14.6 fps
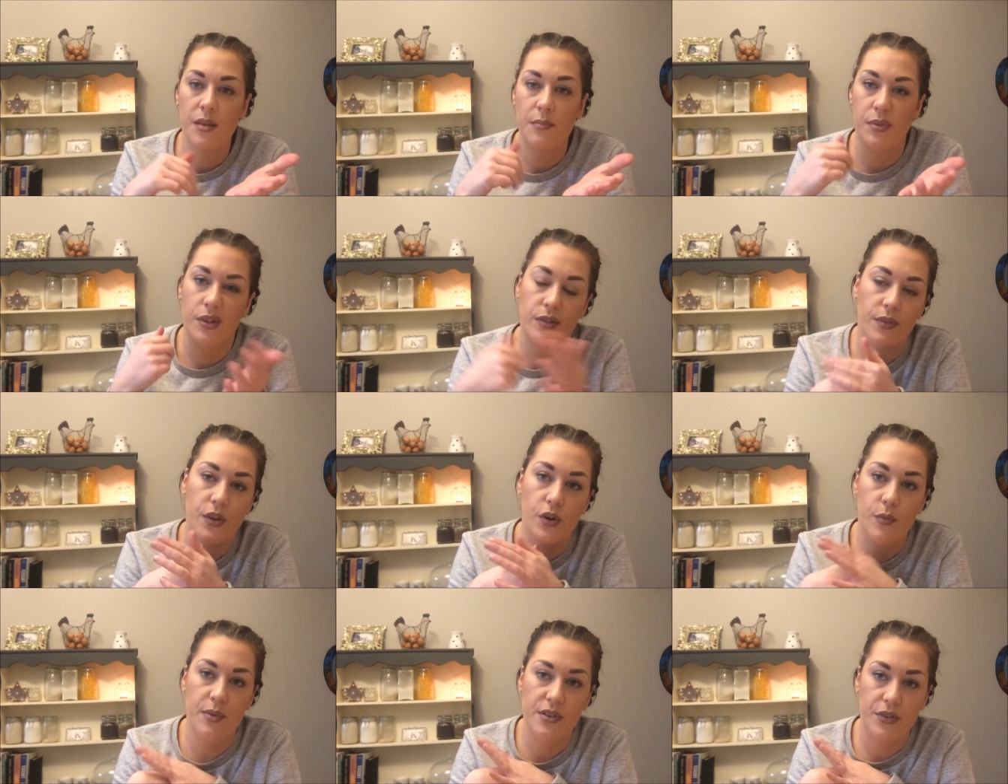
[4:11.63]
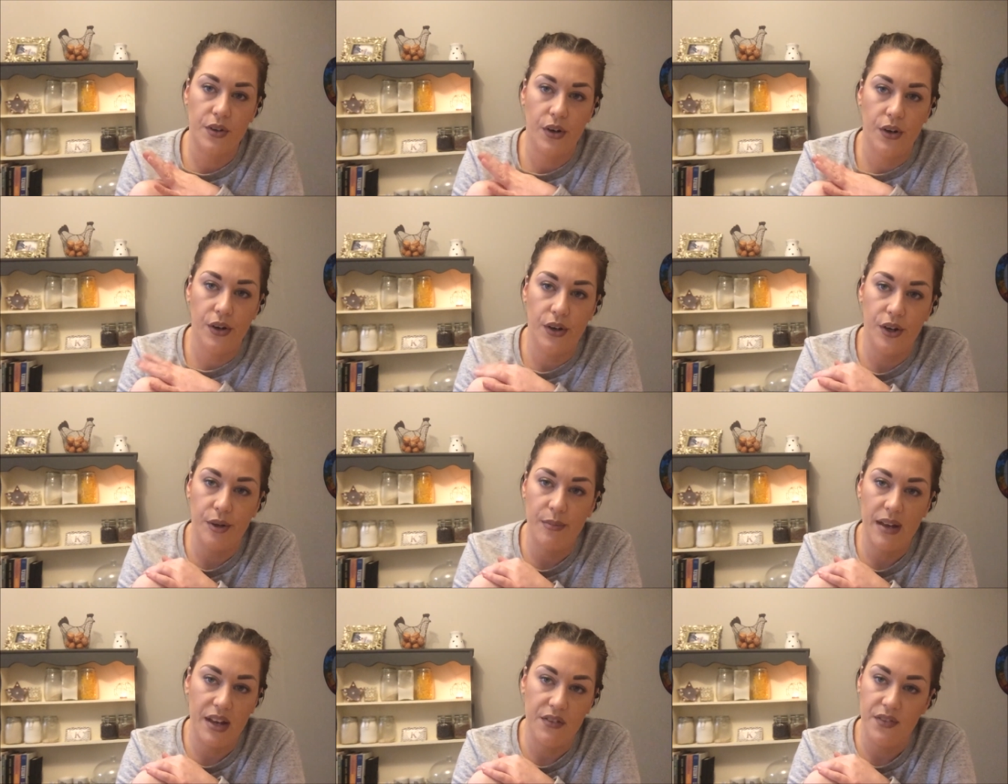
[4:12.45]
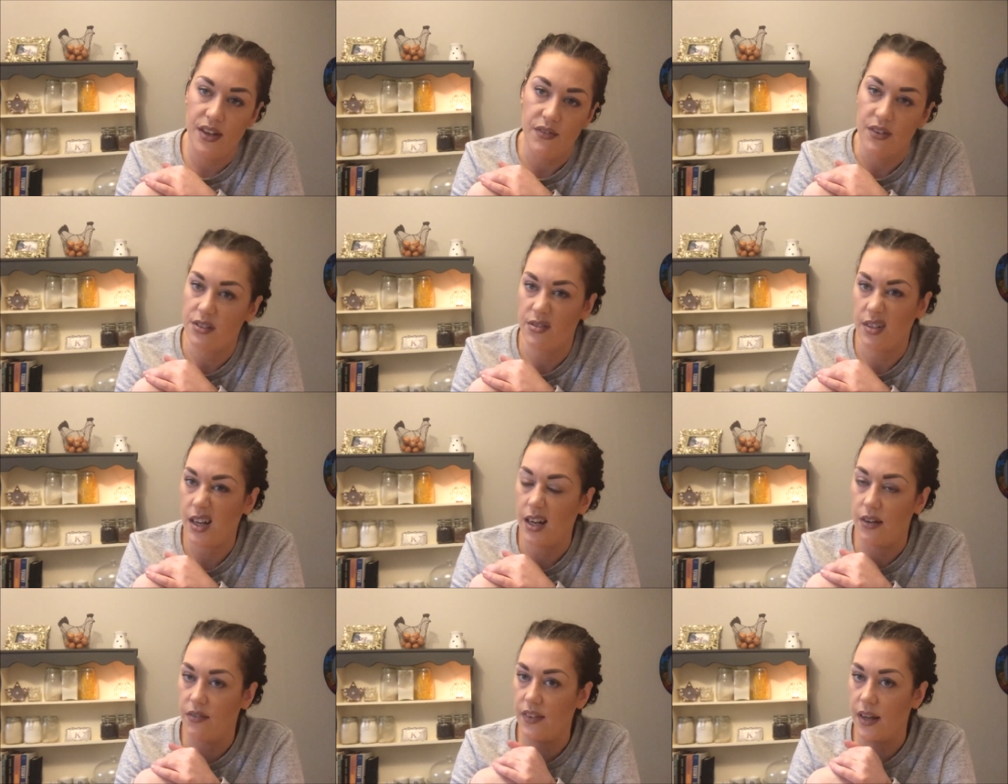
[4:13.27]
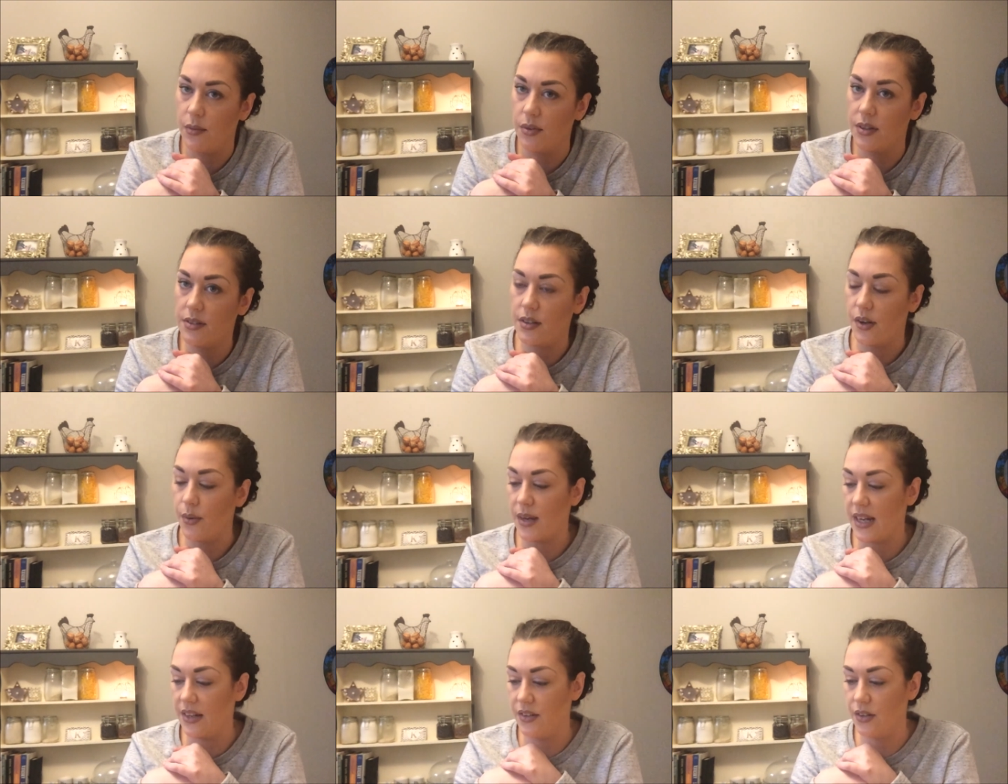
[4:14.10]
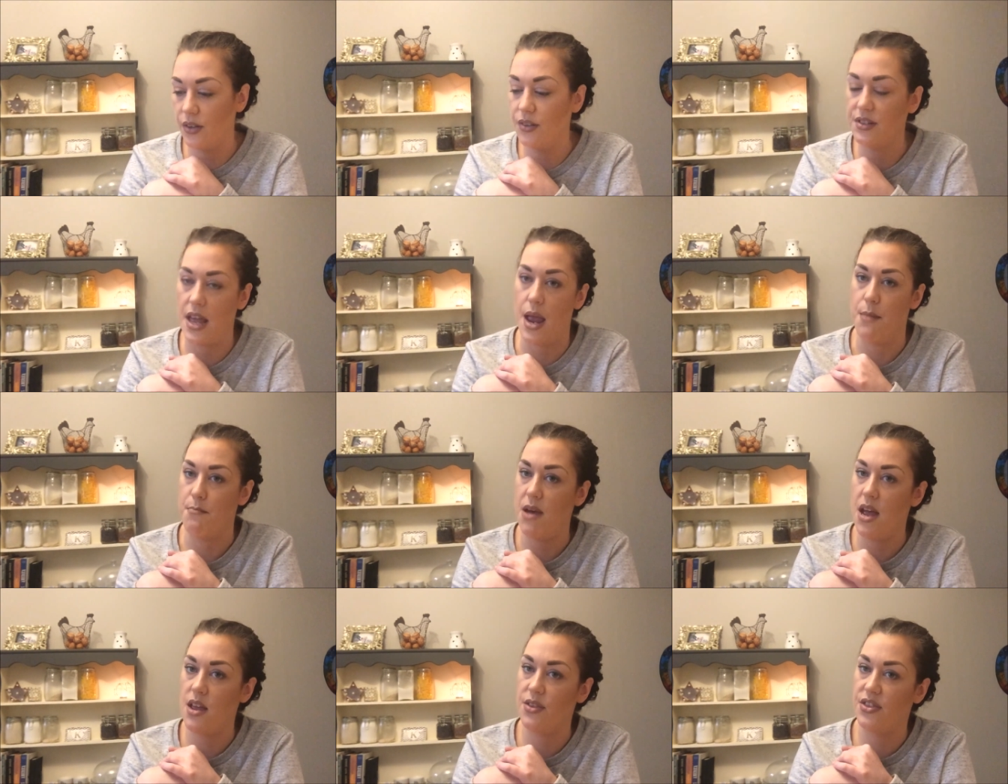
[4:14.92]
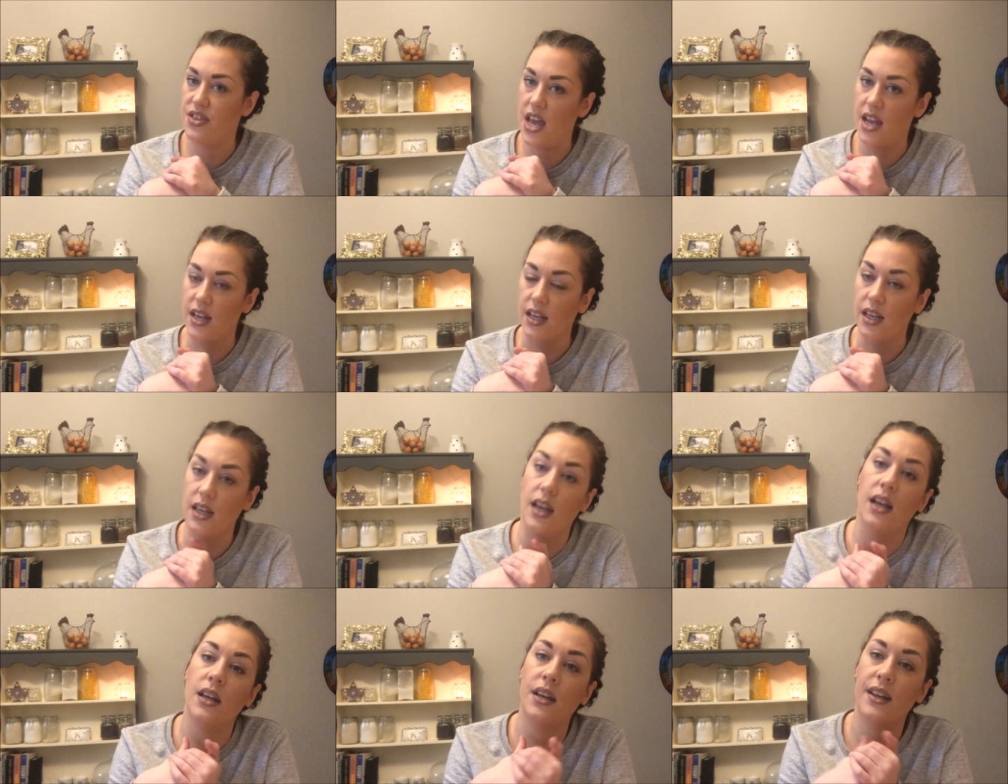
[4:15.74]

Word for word: But the hubby's got um, fever, so I can't have flowers, so candles are my thing.